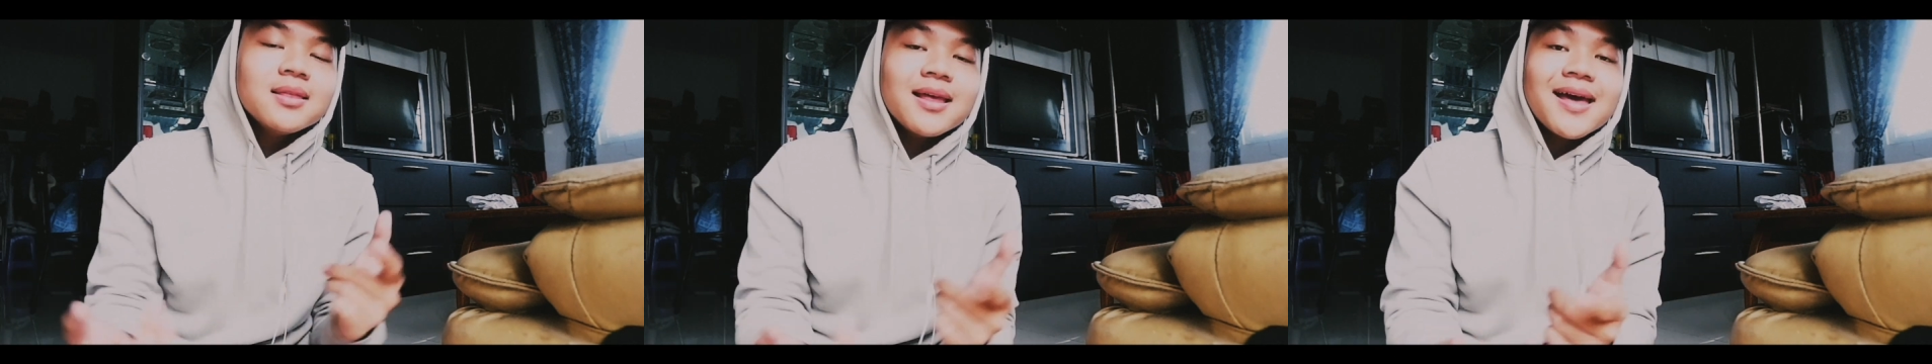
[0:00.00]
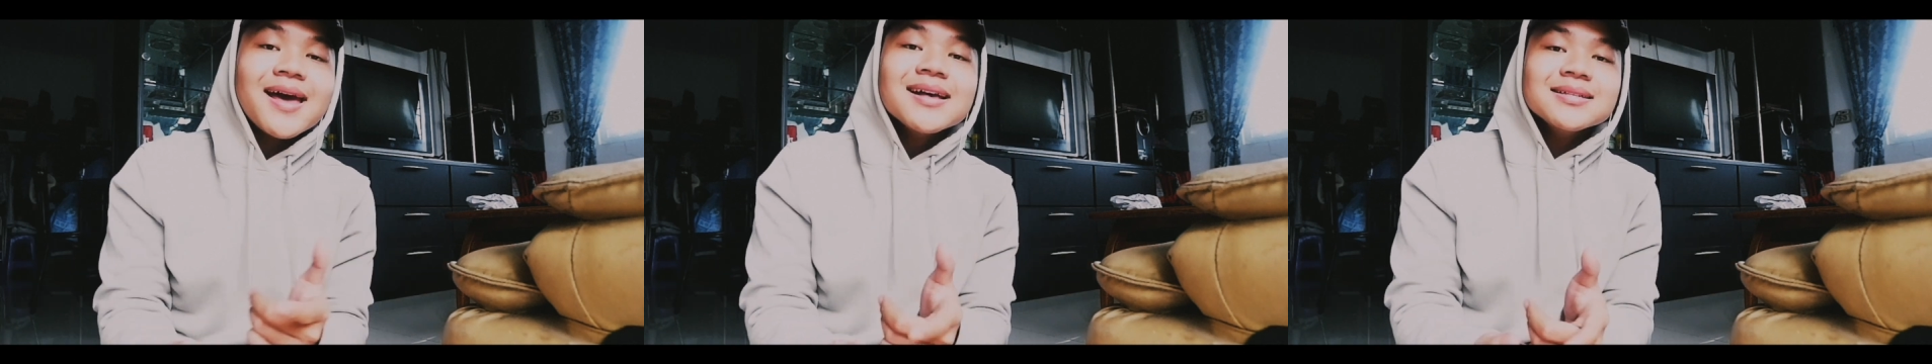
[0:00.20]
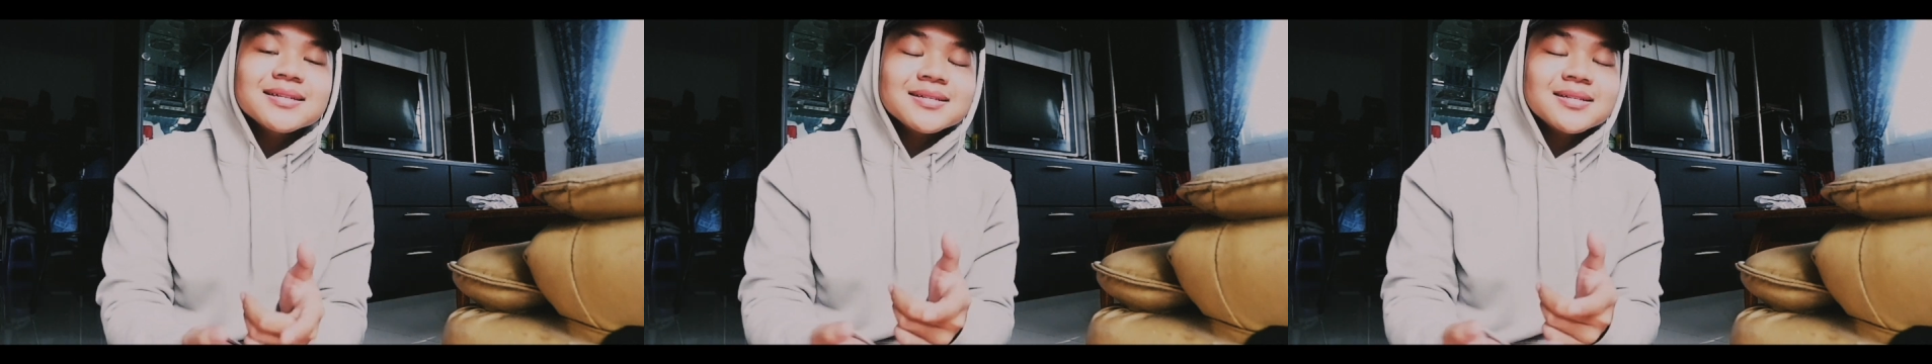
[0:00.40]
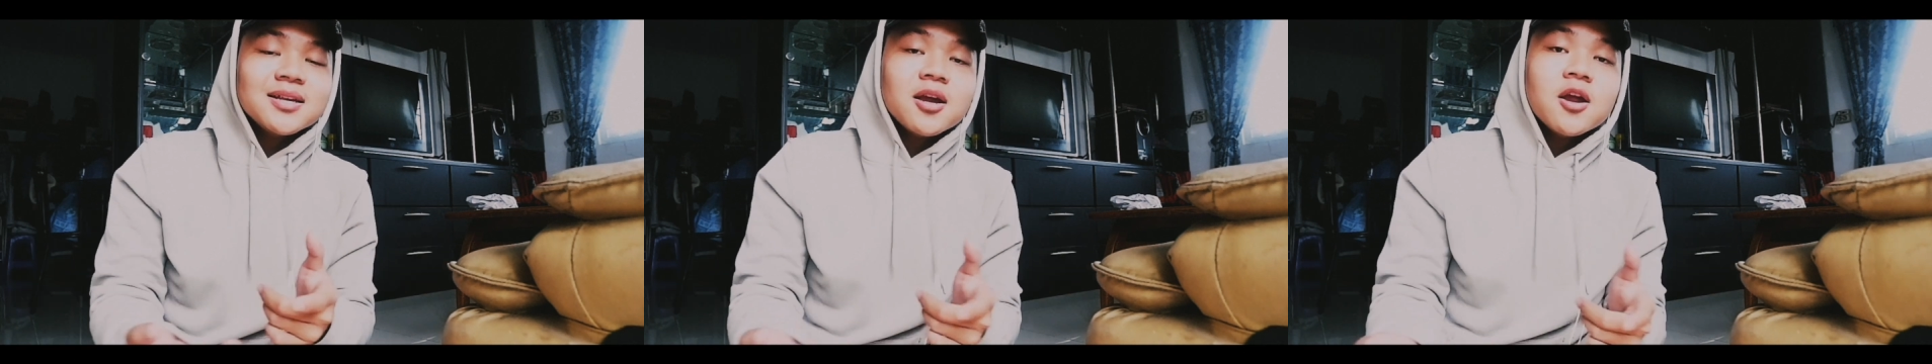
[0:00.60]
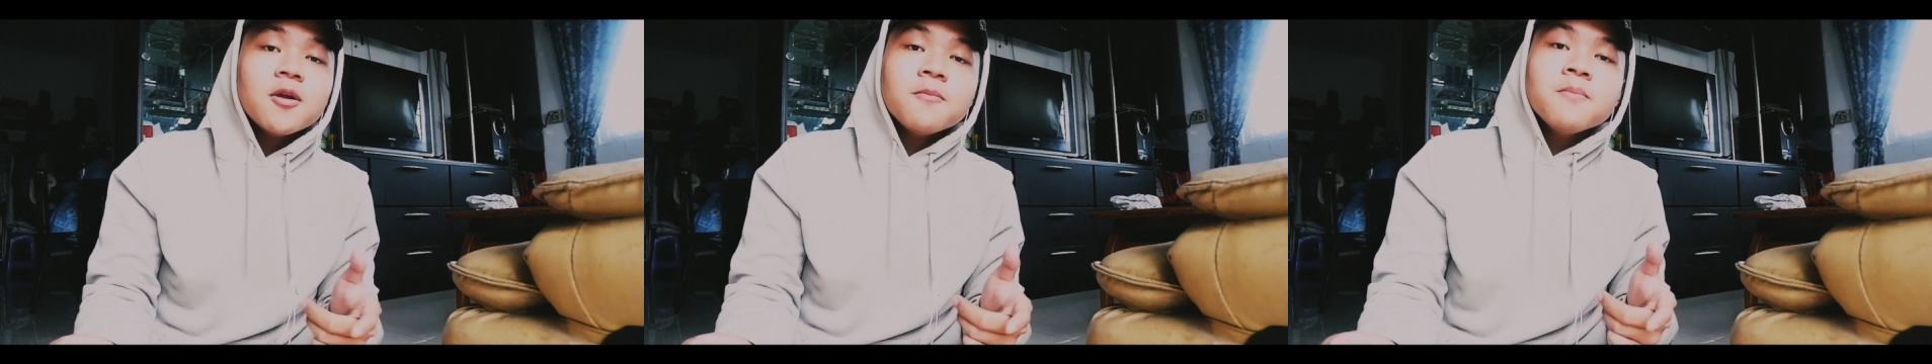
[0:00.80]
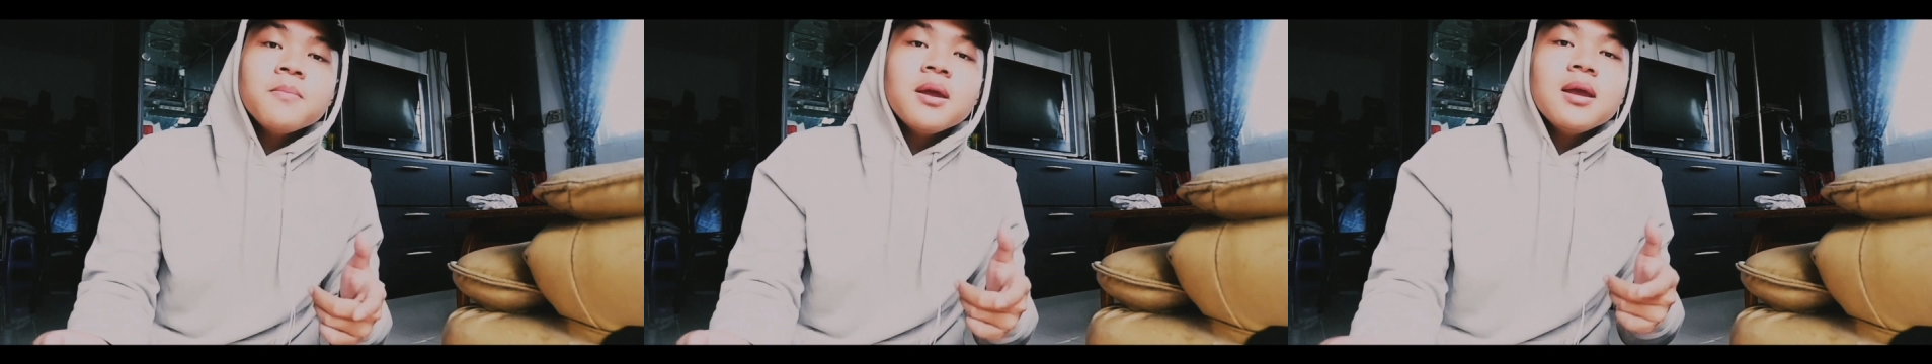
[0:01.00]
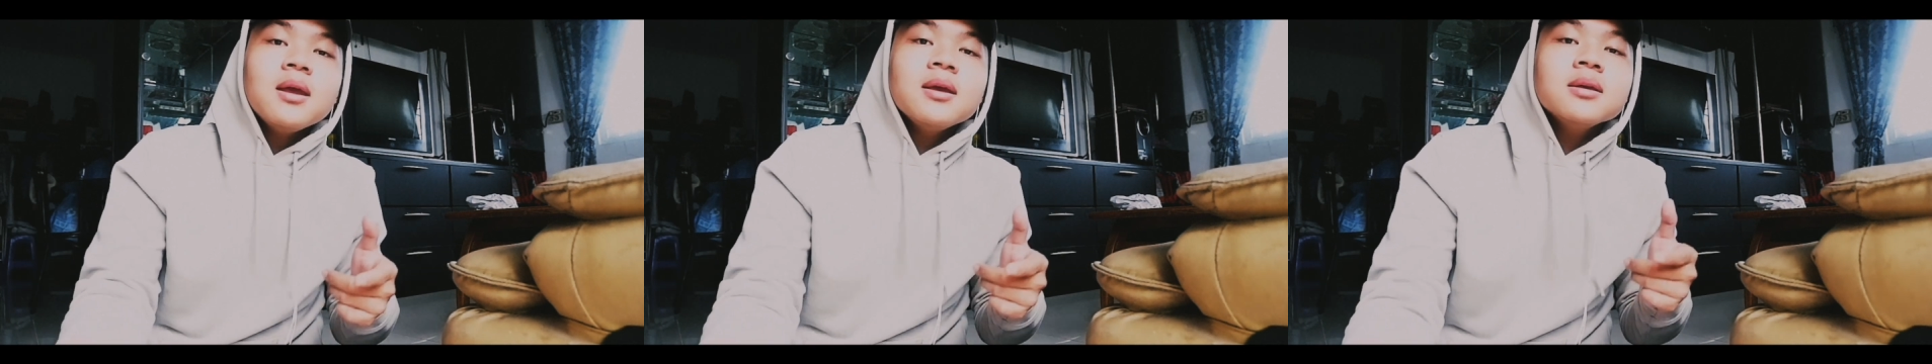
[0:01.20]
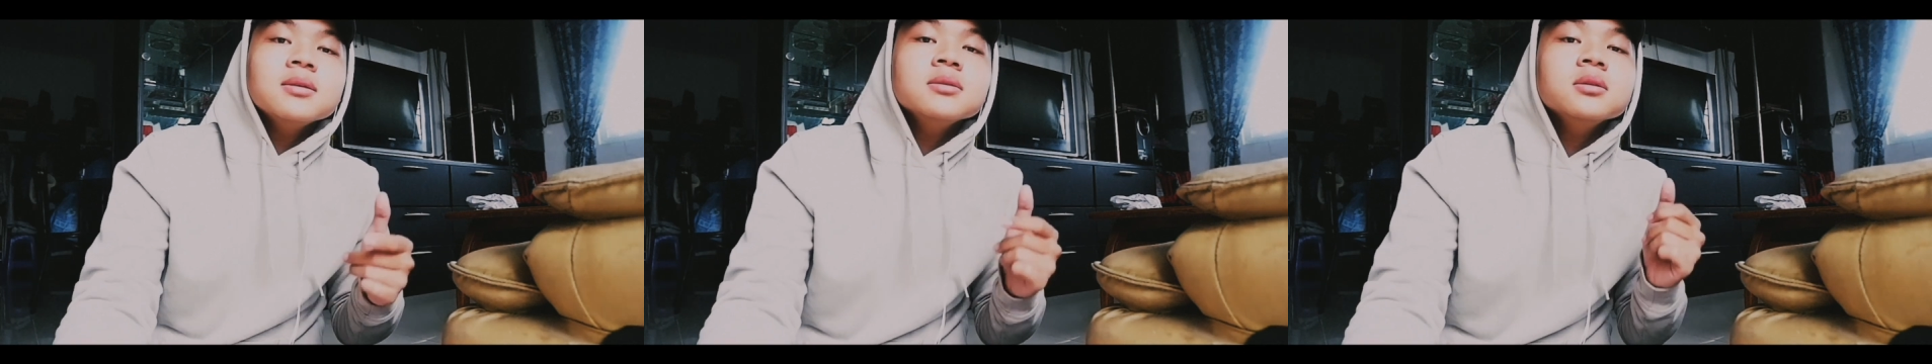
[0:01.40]
that's just her
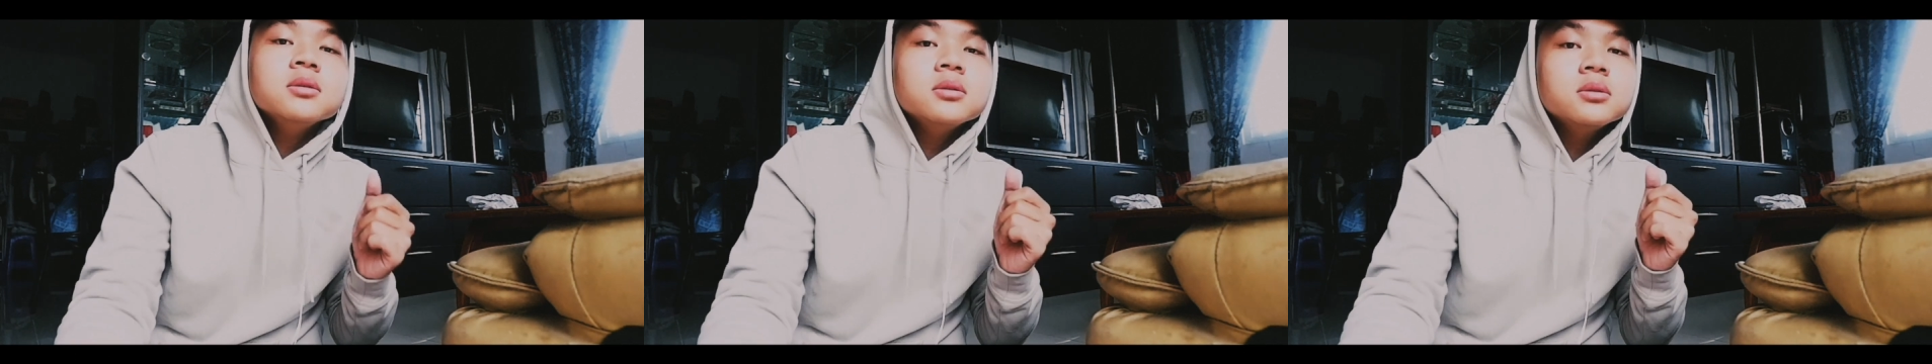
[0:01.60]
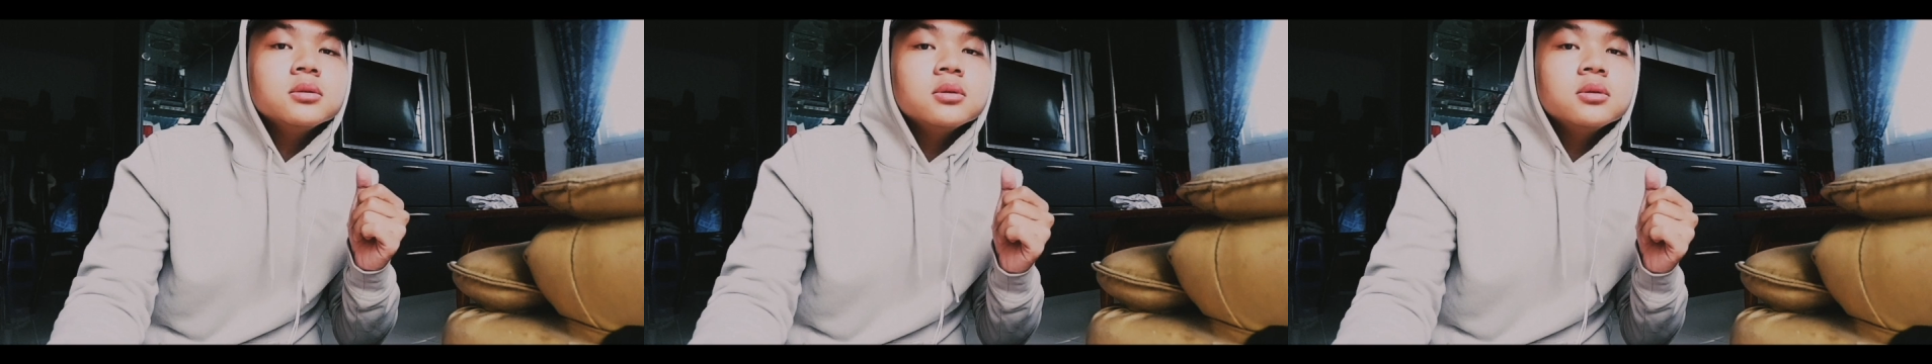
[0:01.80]
man.